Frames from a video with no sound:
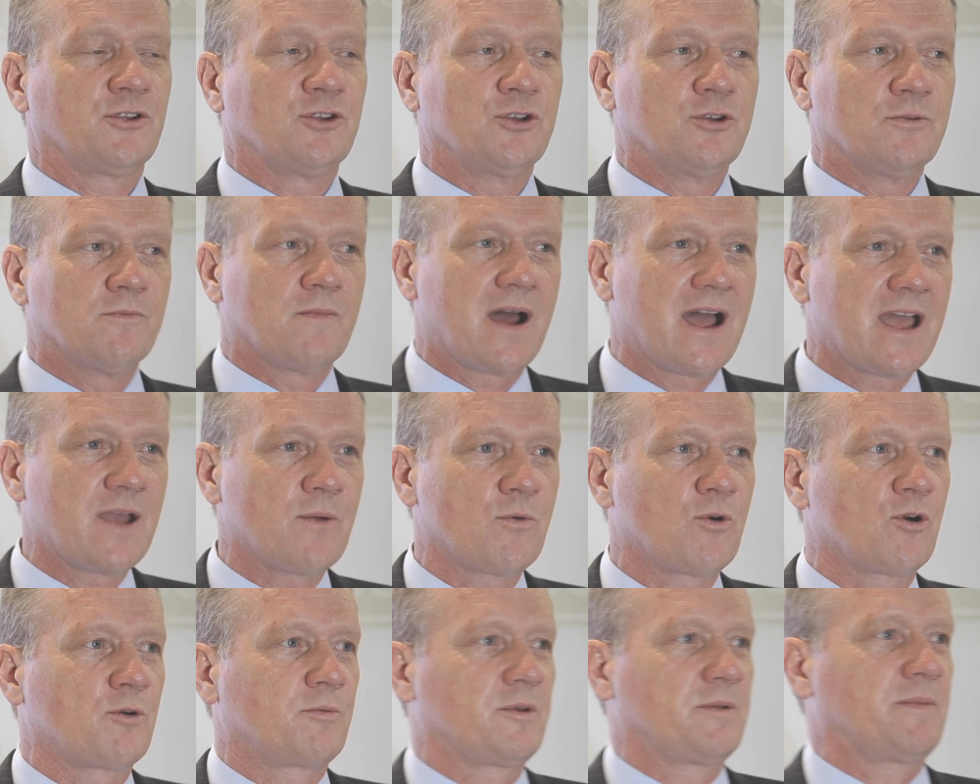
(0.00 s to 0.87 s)
You may
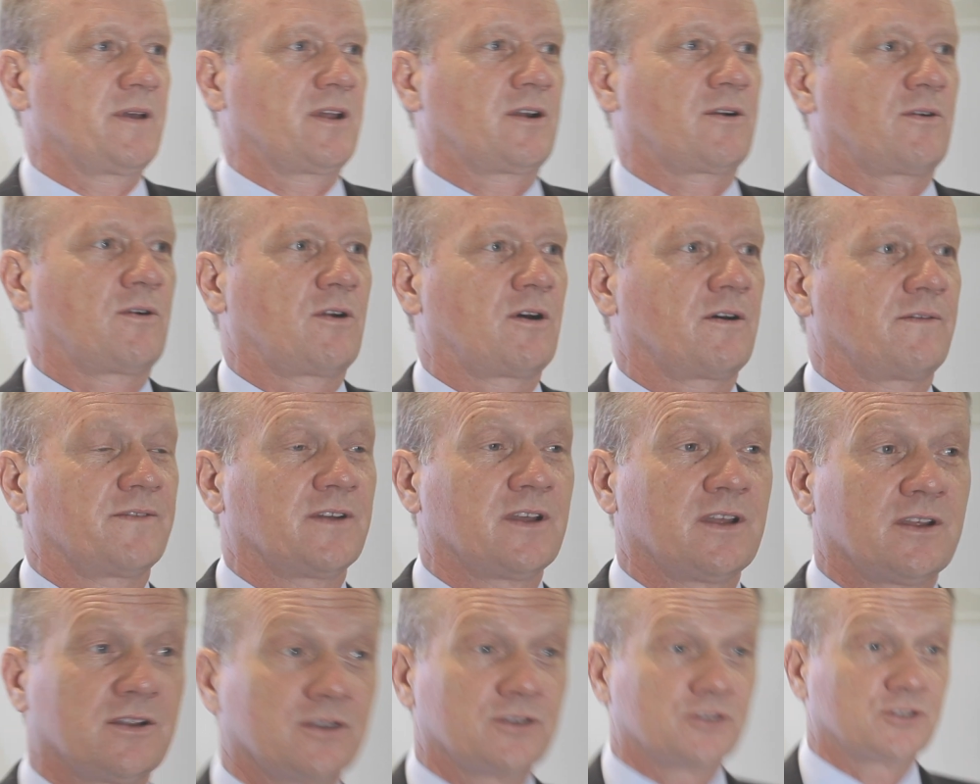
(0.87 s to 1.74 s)
well be better off
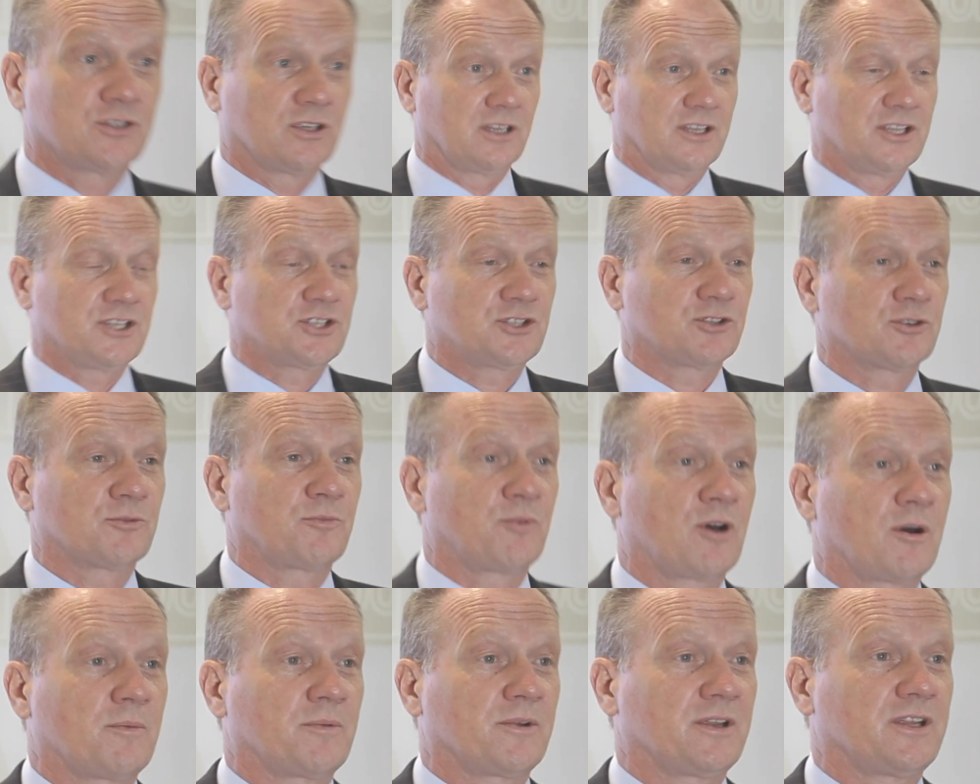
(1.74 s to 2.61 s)
to list your
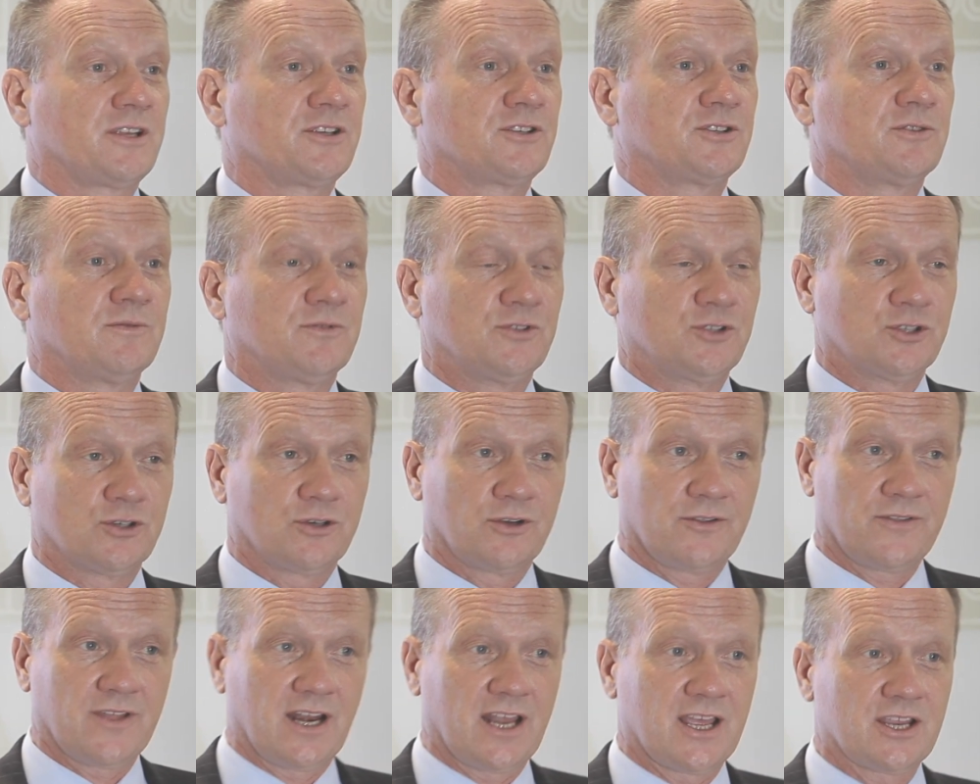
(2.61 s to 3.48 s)
property
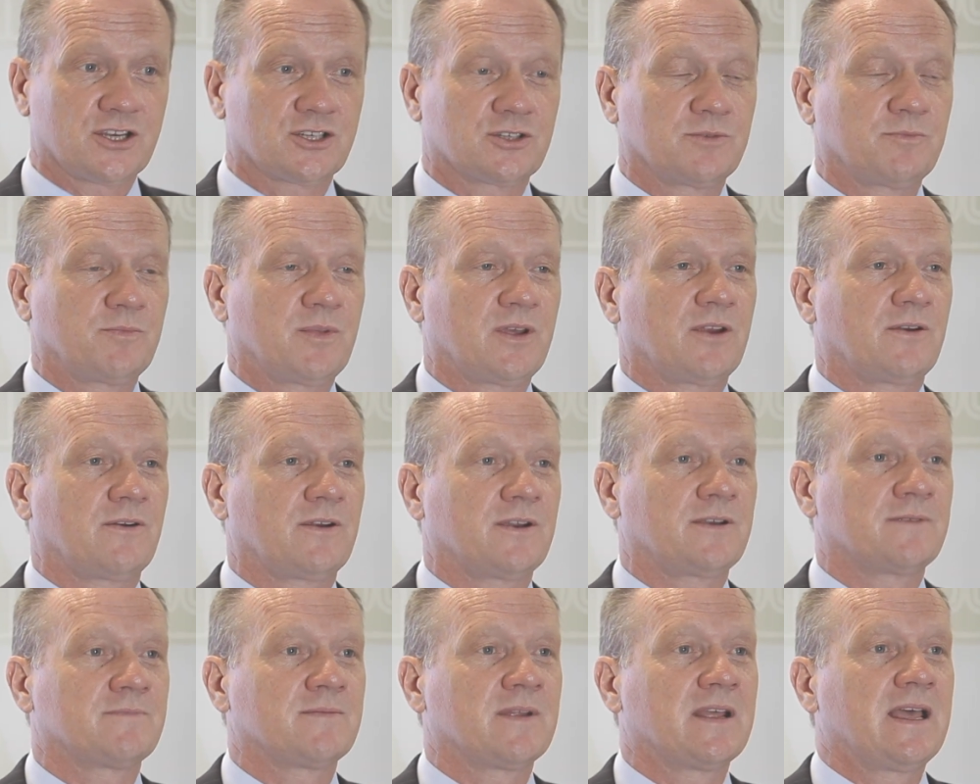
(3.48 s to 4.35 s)
during the election period
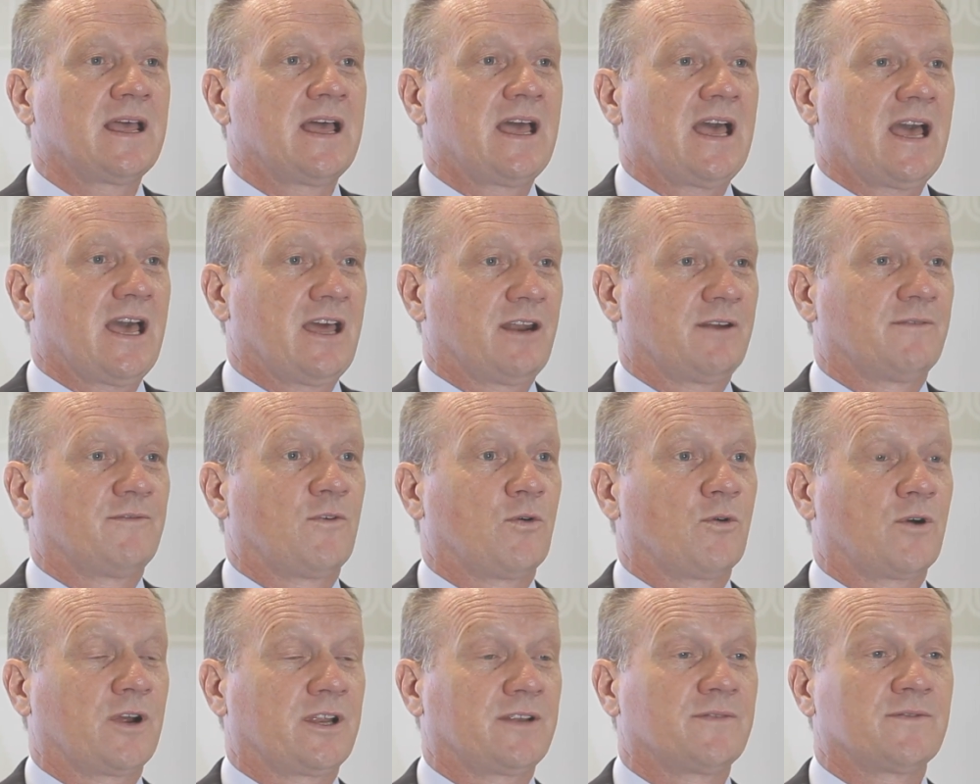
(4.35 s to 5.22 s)
and
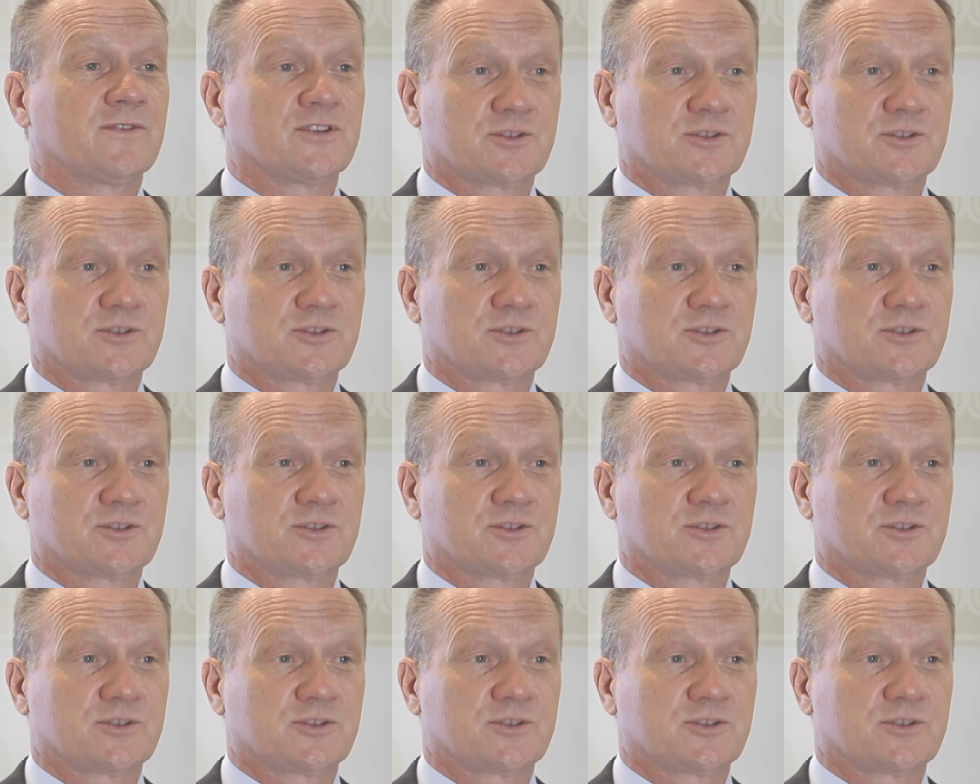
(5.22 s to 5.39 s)
avoid the